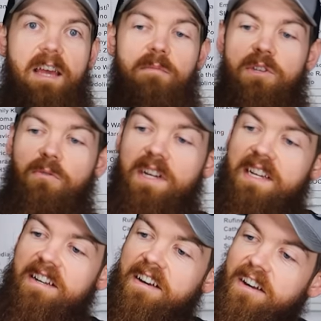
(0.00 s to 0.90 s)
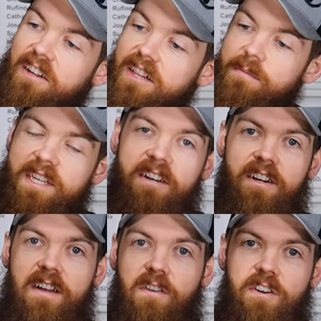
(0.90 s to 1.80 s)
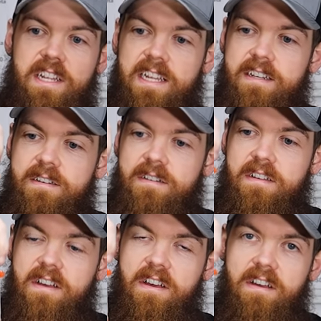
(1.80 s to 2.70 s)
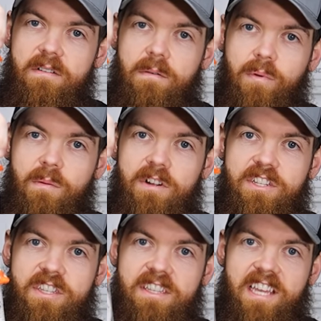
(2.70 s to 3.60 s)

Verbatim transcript: In between uh, clips here, I've already eaten uh, pretty much